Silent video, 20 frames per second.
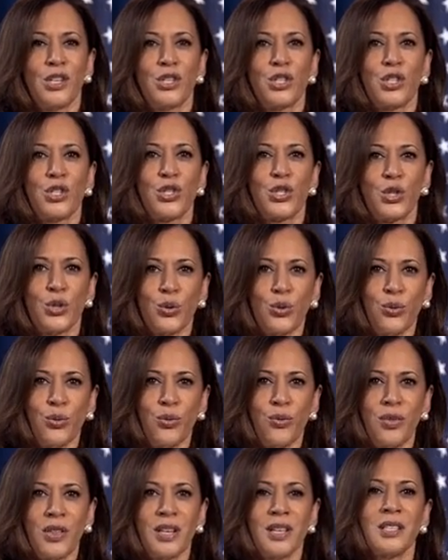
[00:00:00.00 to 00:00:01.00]
to
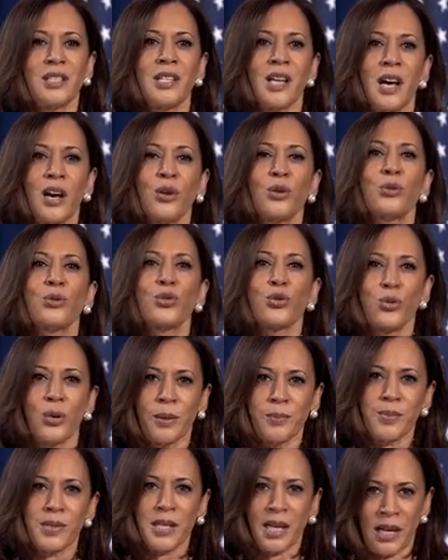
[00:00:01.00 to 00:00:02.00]
soothe Donald
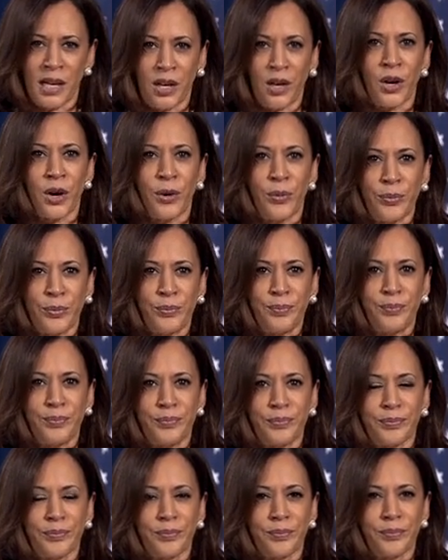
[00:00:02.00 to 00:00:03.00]
Trump's ego,
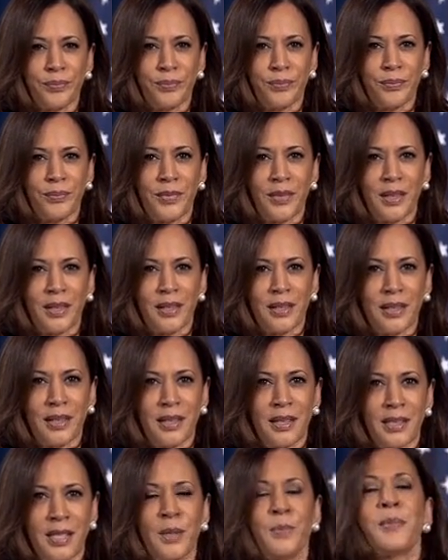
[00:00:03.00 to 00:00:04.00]

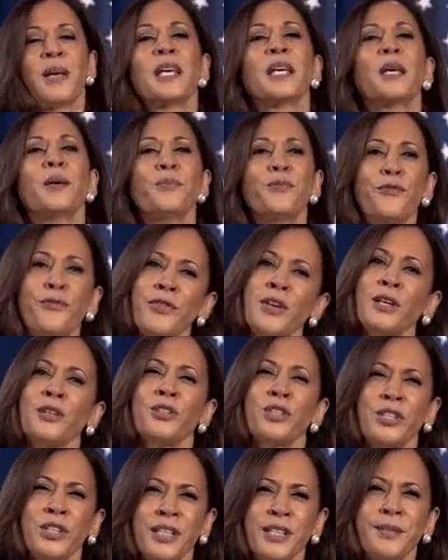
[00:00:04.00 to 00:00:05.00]
to make him
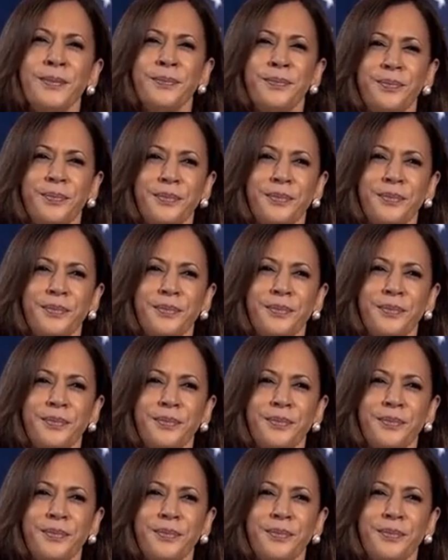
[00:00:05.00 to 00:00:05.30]
feel good.